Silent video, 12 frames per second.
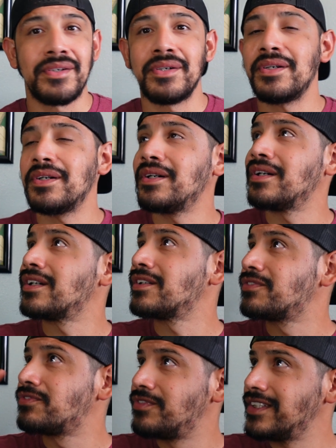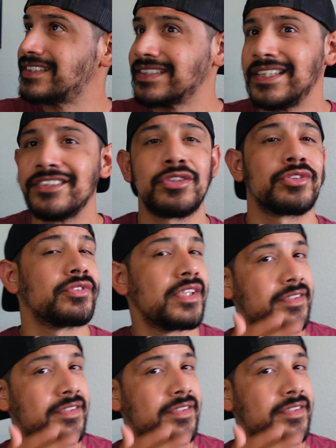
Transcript: or physically, socially